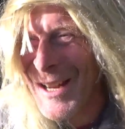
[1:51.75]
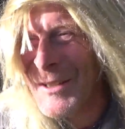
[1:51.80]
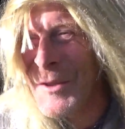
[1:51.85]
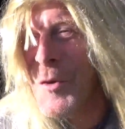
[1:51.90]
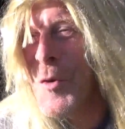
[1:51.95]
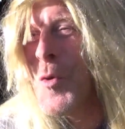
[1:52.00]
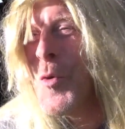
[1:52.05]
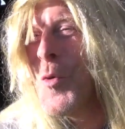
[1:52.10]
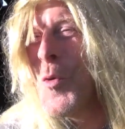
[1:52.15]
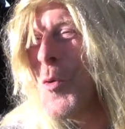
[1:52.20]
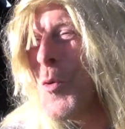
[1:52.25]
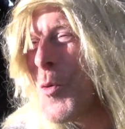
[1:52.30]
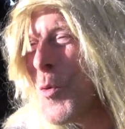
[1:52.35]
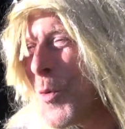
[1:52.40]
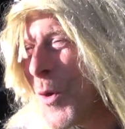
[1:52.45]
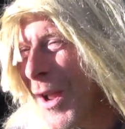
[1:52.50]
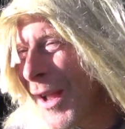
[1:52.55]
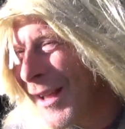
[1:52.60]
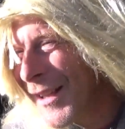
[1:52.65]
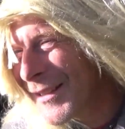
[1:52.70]

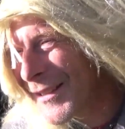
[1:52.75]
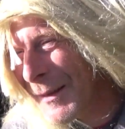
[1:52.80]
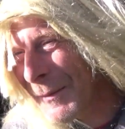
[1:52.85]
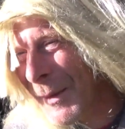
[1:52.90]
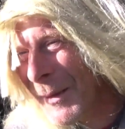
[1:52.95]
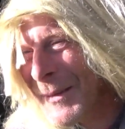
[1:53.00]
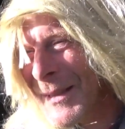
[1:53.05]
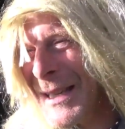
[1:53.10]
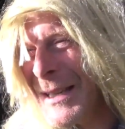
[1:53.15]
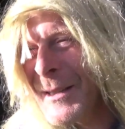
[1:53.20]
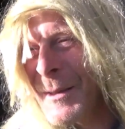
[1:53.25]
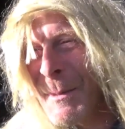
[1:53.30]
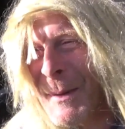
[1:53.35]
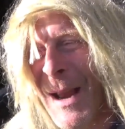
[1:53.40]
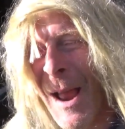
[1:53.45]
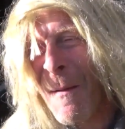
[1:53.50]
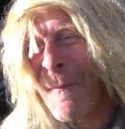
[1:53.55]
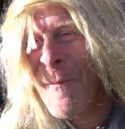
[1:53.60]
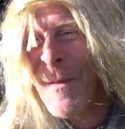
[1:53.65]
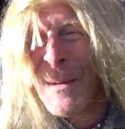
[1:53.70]
do sometimes seems to
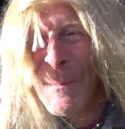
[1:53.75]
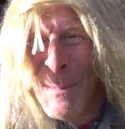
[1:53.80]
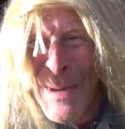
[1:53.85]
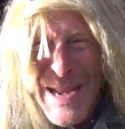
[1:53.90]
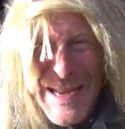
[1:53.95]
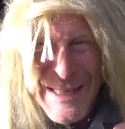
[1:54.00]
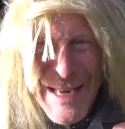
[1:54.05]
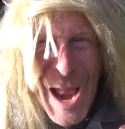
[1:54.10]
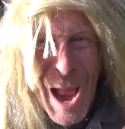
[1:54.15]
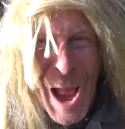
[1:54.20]
become a bit